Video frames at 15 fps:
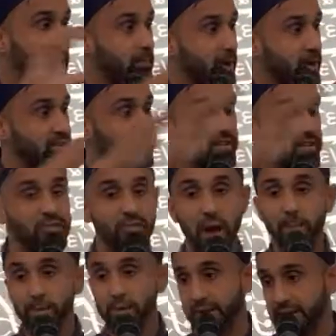but it's
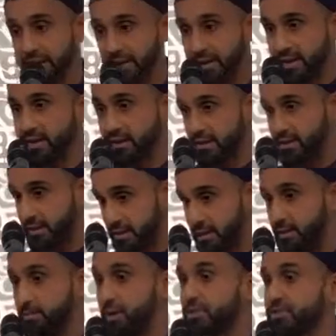extrapolated into the
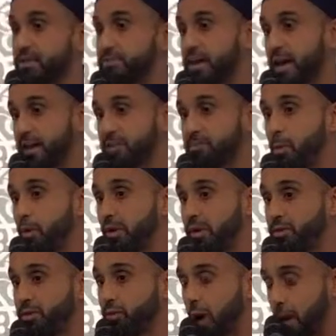Muslim diaspora
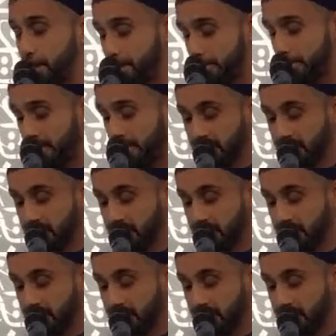as well,